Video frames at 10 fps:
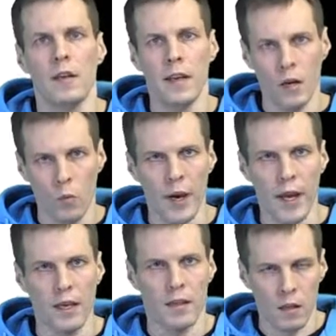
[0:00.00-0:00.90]
in a
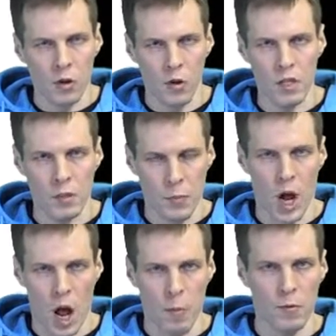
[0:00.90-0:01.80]
way that causes
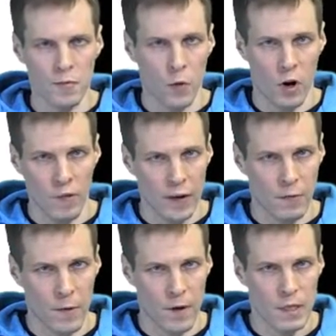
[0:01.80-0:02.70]
problems for our
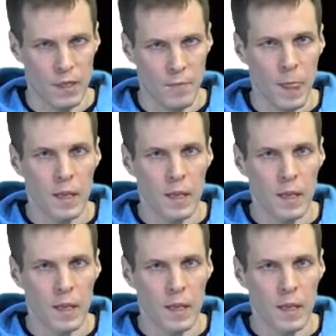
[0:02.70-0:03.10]
inference.